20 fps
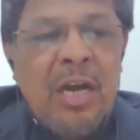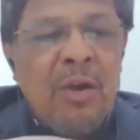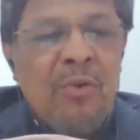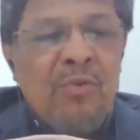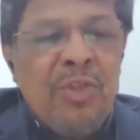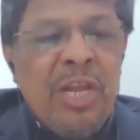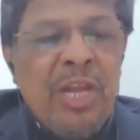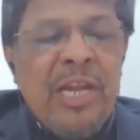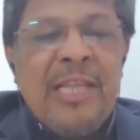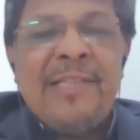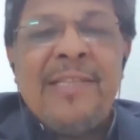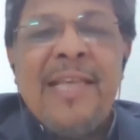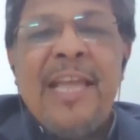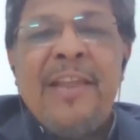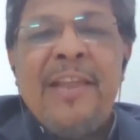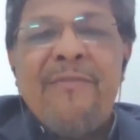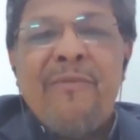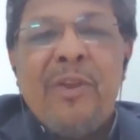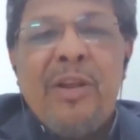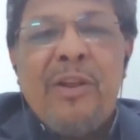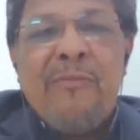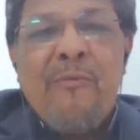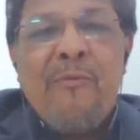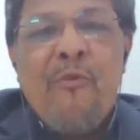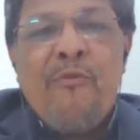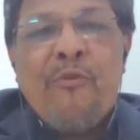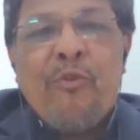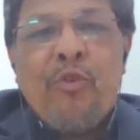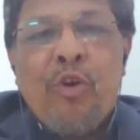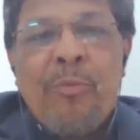how the design will
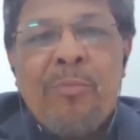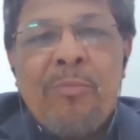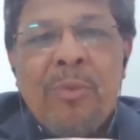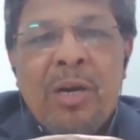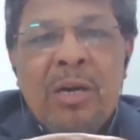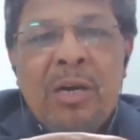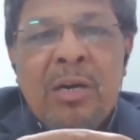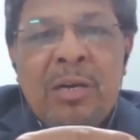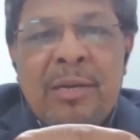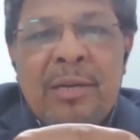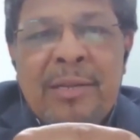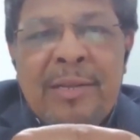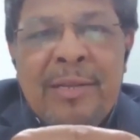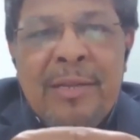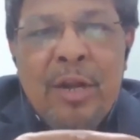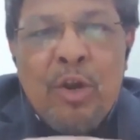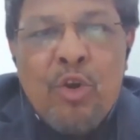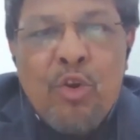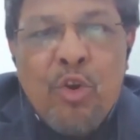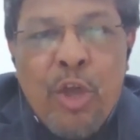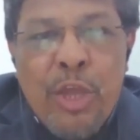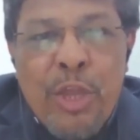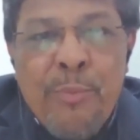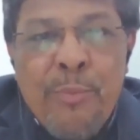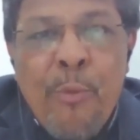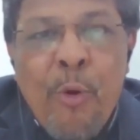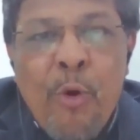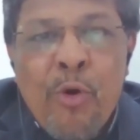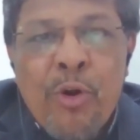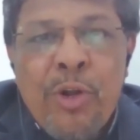move from a
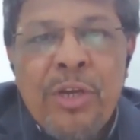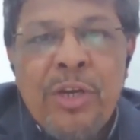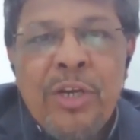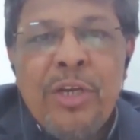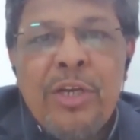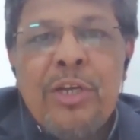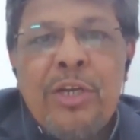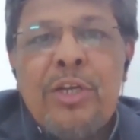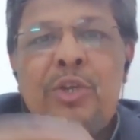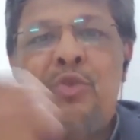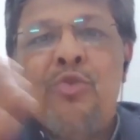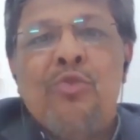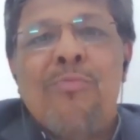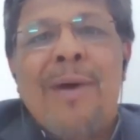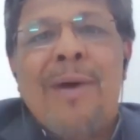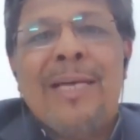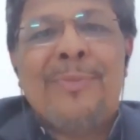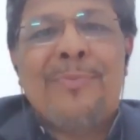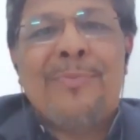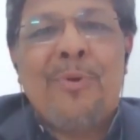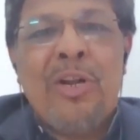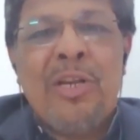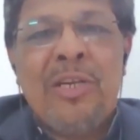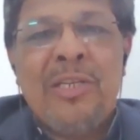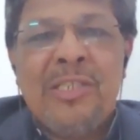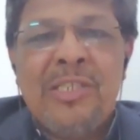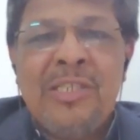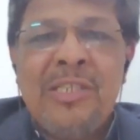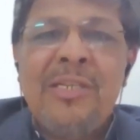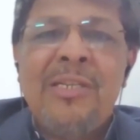drawing board to mass
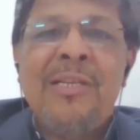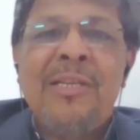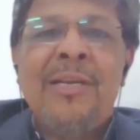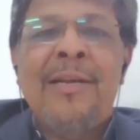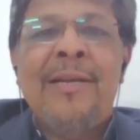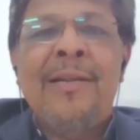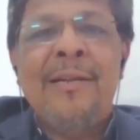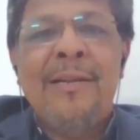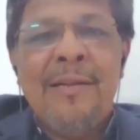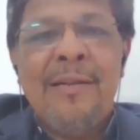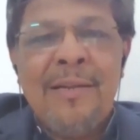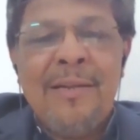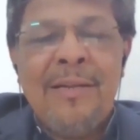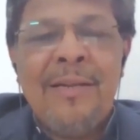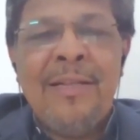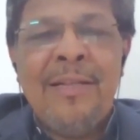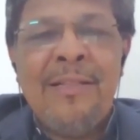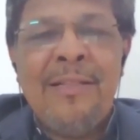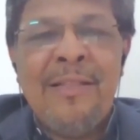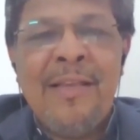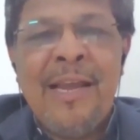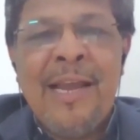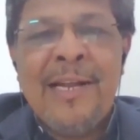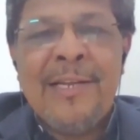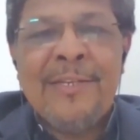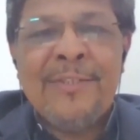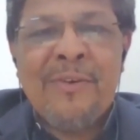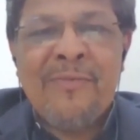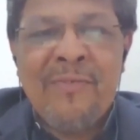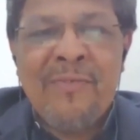production and in the
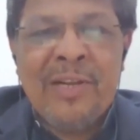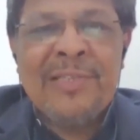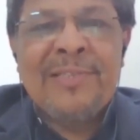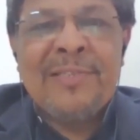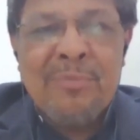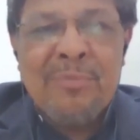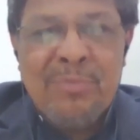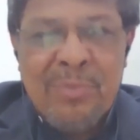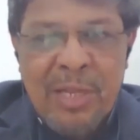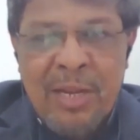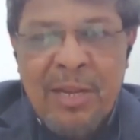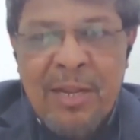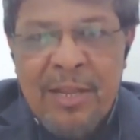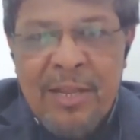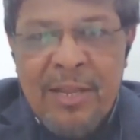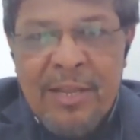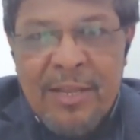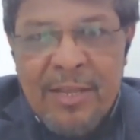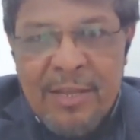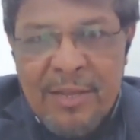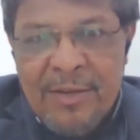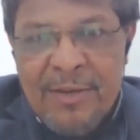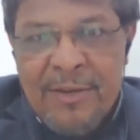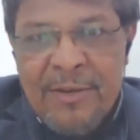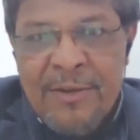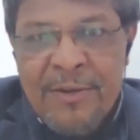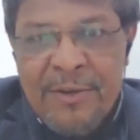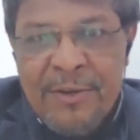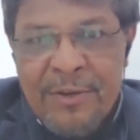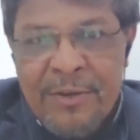hands of customer
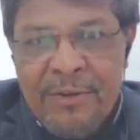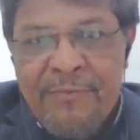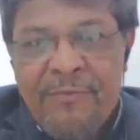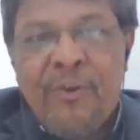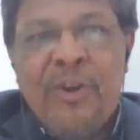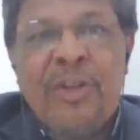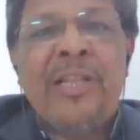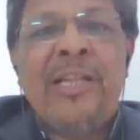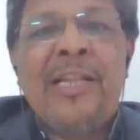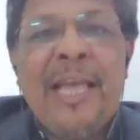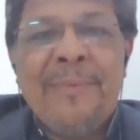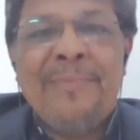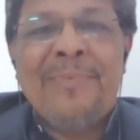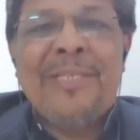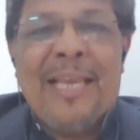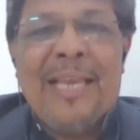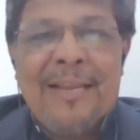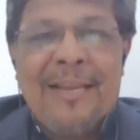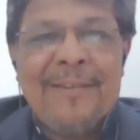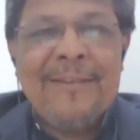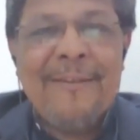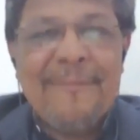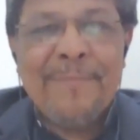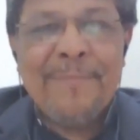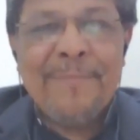for the life cycle.